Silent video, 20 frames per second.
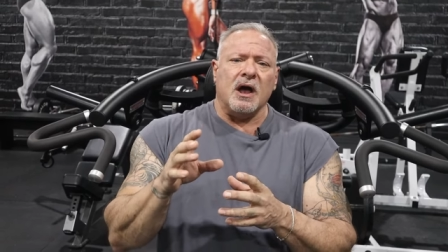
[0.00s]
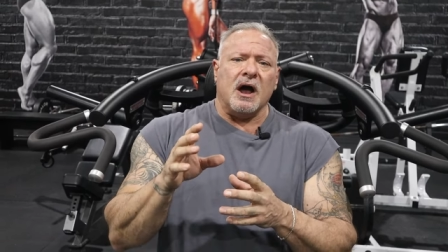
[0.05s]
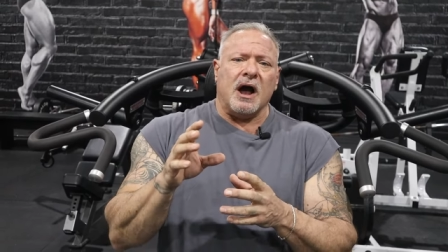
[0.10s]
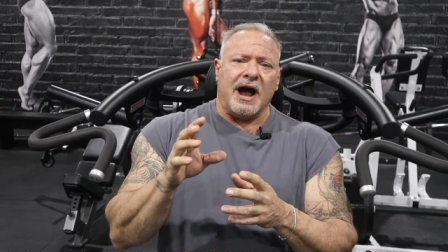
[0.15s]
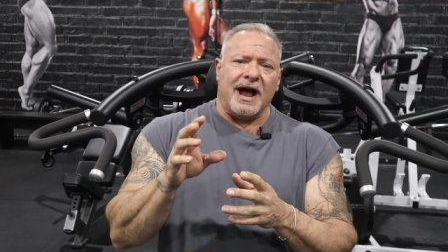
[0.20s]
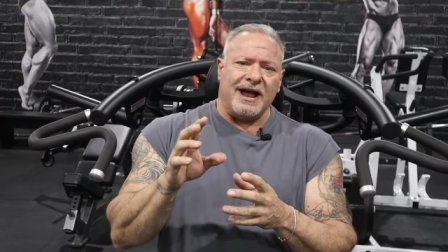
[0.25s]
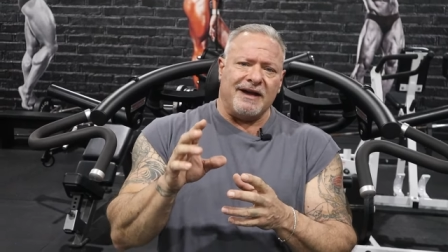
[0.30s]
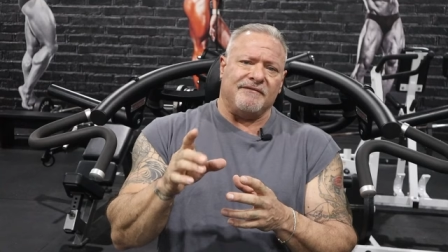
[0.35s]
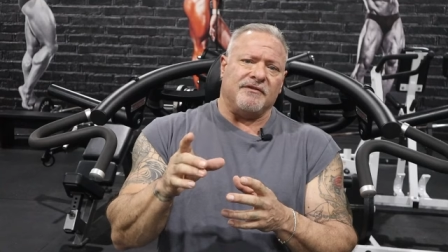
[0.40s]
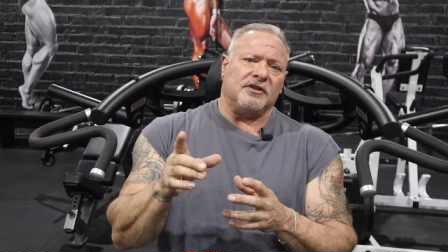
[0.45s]

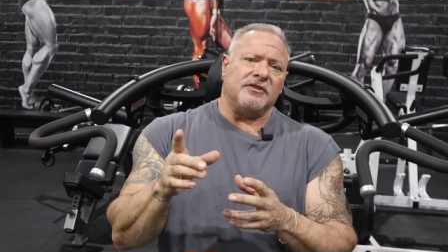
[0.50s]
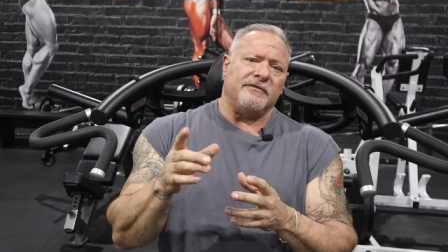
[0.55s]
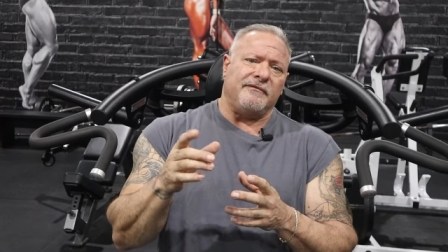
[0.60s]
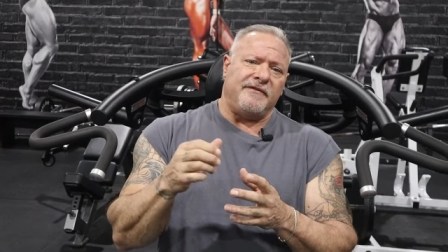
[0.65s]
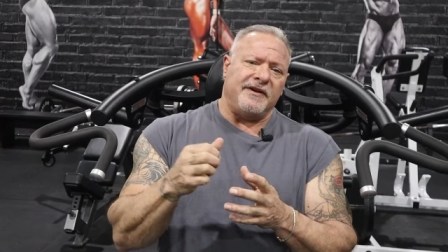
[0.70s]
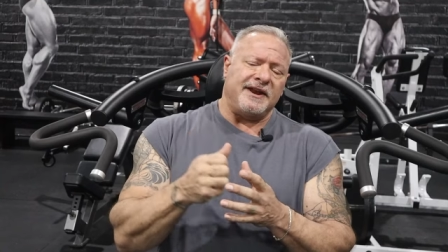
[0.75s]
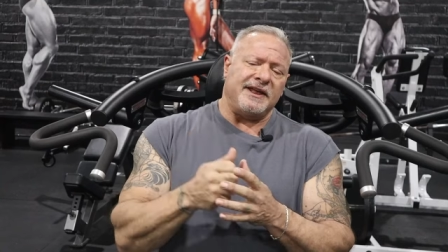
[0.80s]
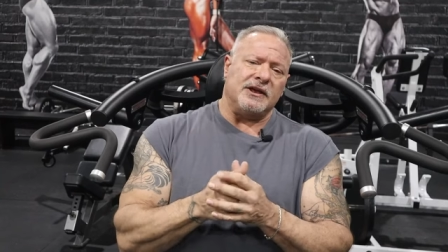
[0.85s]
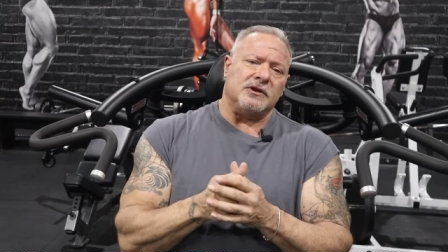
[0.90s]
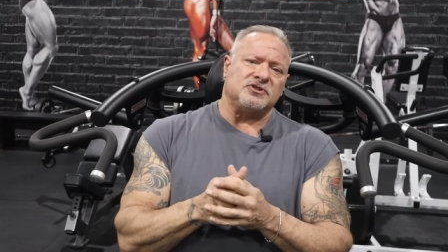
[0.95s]
I have other
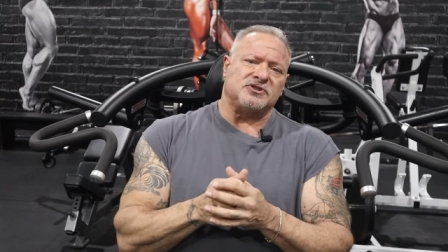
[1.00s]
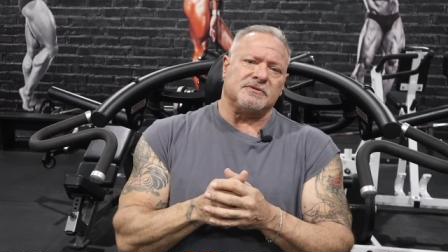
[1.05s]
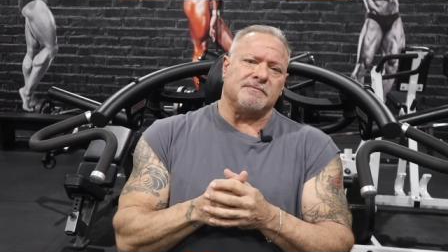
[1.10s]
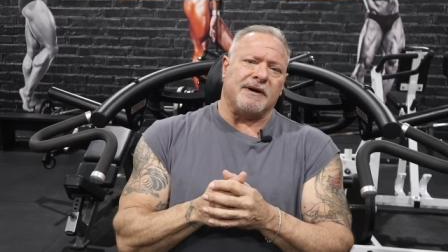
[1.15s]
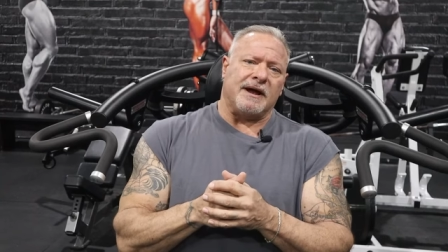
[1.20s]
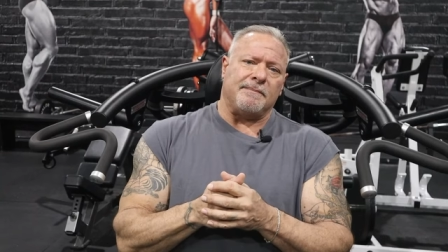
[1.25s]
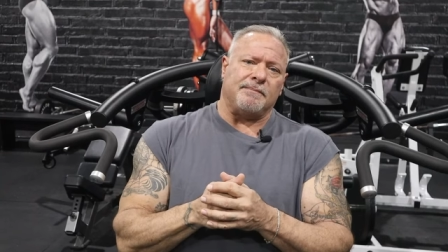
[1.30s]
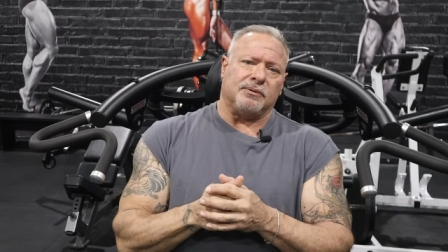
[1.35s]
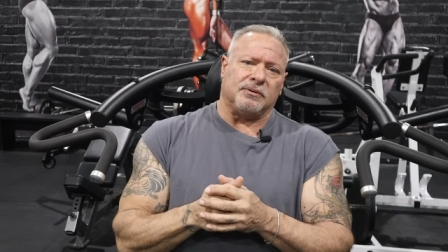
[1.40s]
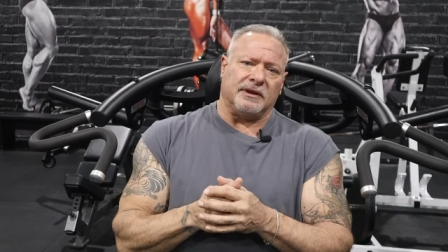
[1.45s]
videos in
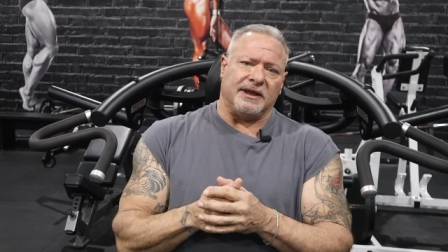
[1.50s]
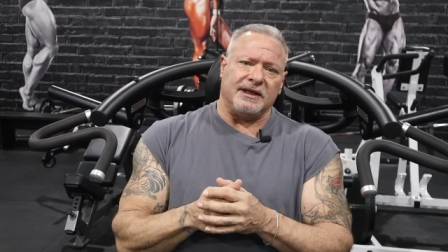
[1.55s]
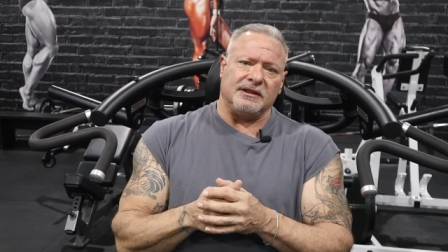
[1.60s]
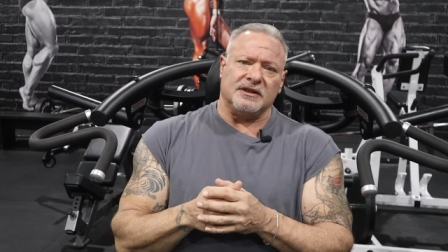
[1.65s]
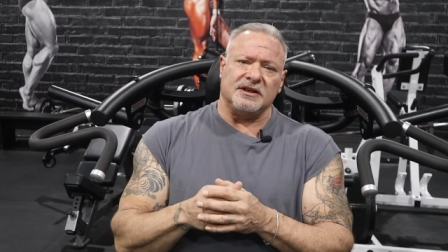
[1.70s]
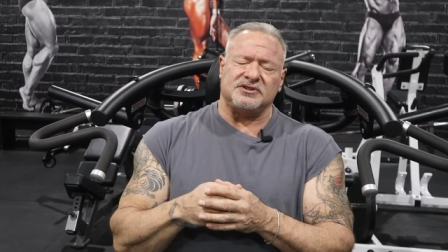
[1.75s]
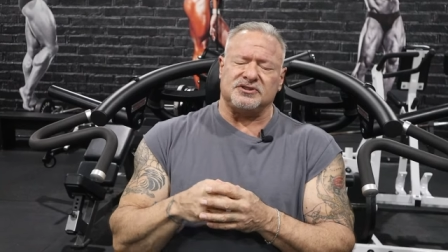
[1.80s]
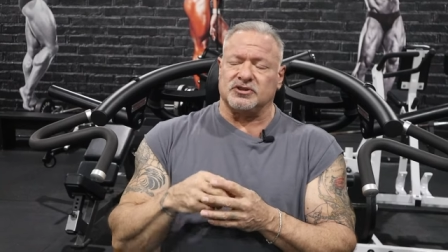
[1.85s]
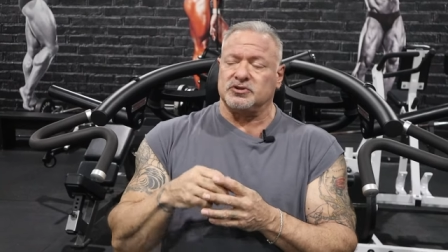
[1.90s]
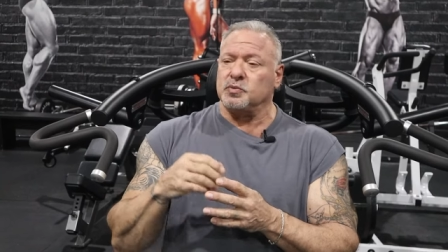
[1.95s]
my
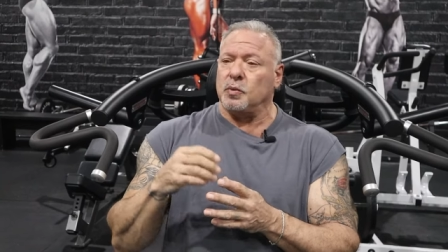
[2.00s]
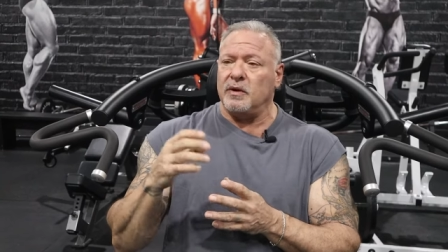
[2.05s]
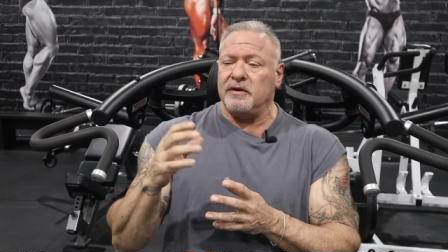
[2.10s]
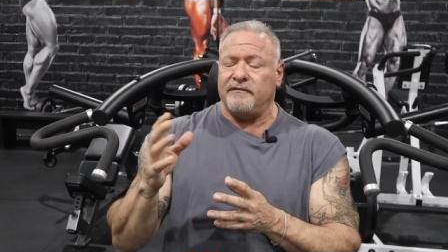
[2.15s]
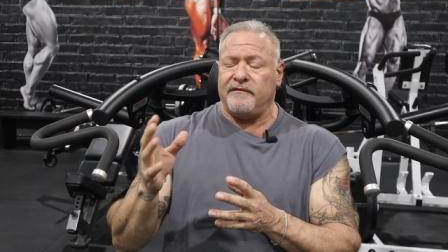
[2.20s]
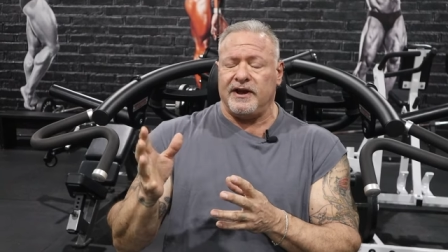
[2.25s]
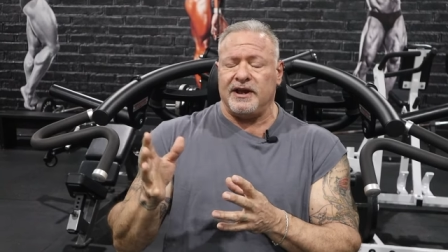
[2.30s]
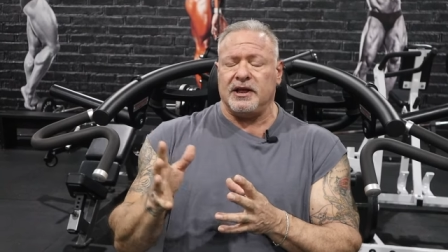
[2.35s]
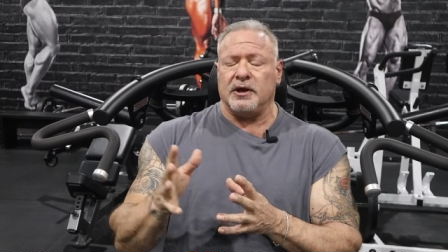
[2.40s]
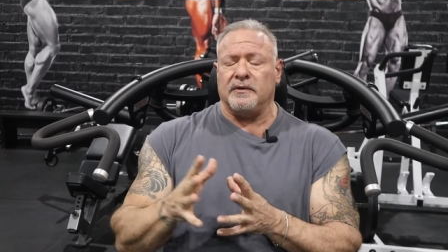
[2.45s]
playlist. There's one
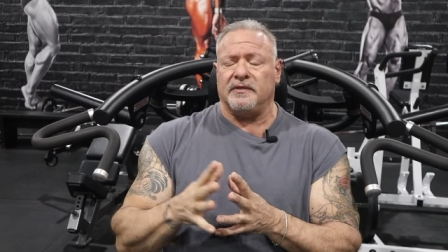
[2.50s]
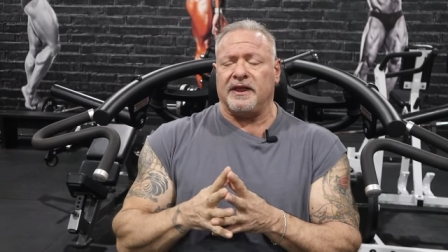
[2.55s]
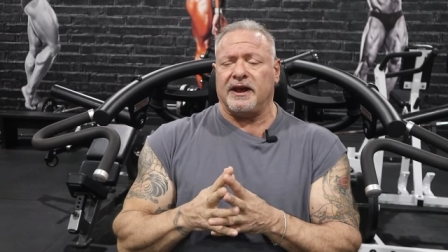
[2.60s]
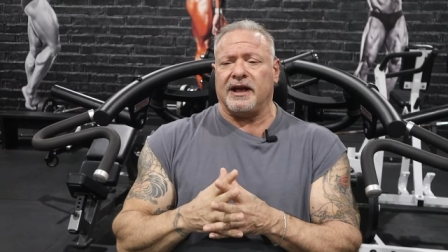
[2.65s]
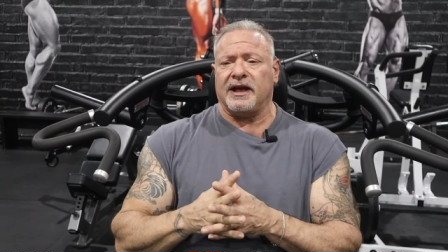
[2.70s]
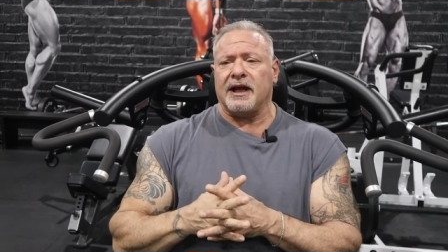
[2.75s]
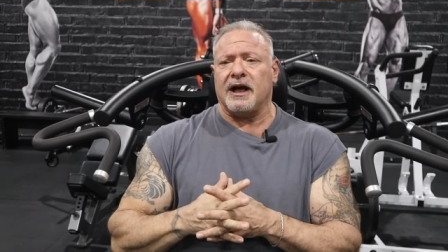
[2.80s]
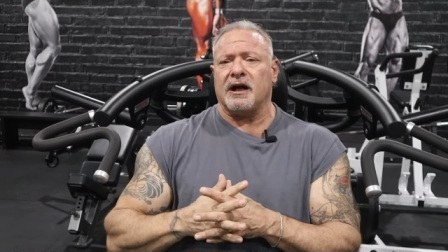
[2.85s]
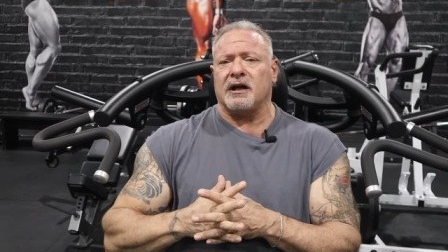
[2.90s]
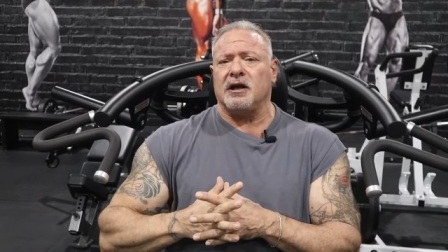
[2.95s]
video that
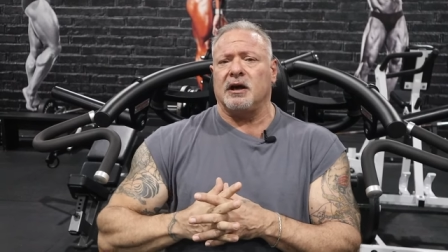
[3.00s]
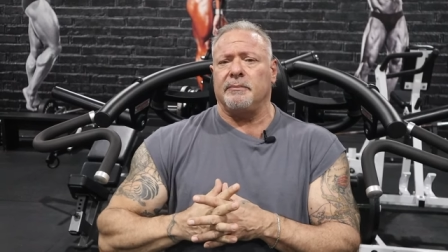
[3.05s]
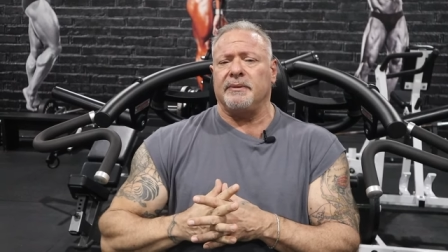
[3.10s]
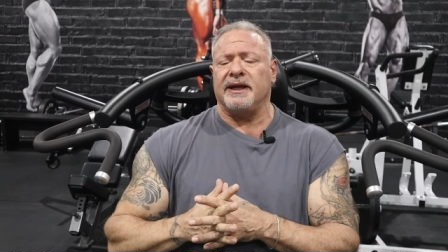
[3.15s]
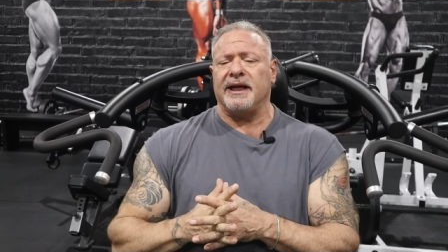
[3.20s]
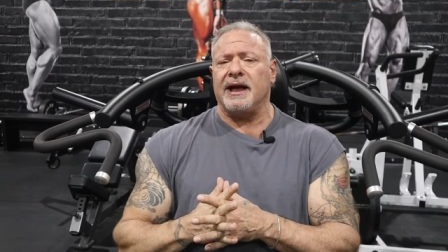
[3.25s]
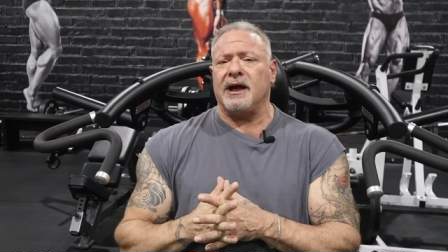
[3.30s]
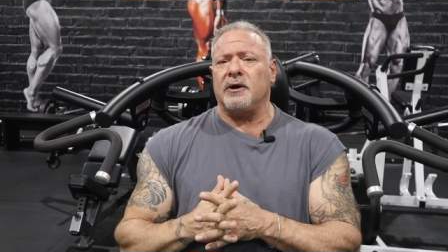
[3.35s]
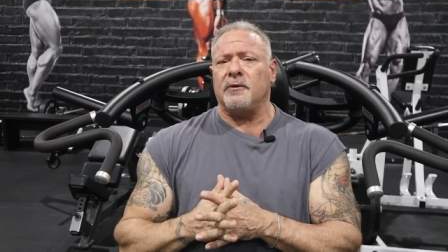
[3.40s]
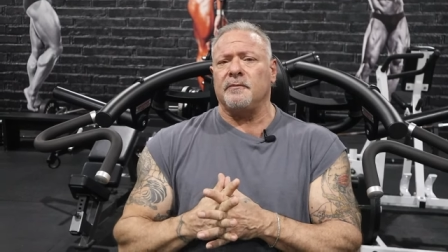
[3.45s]
I got
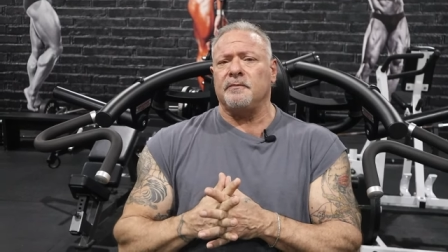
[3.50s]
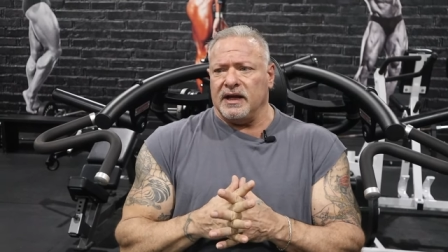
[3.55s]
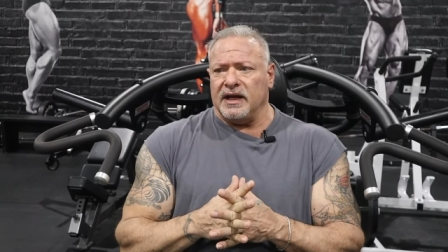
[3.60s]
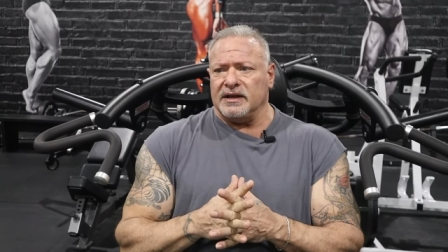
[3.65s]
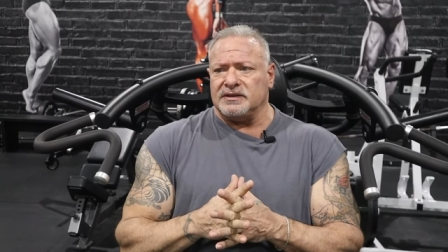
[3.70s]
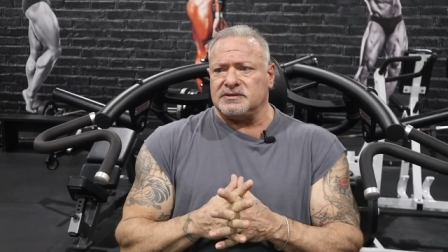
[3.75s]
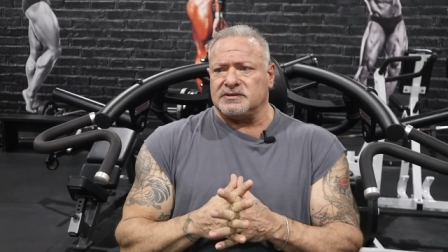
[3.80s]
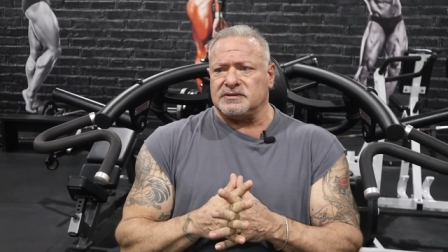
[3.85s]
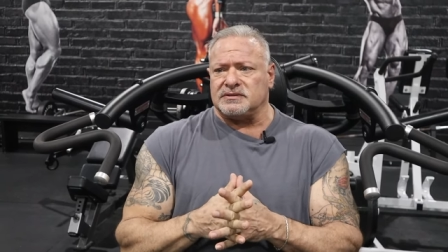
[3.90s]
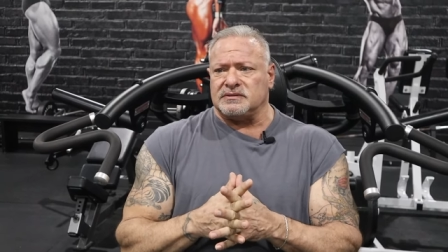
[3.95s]
coming out.
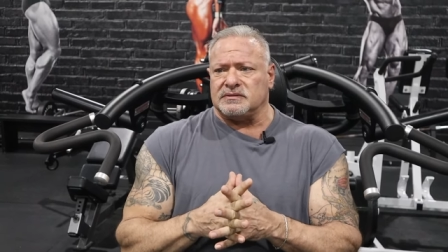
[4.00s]
It's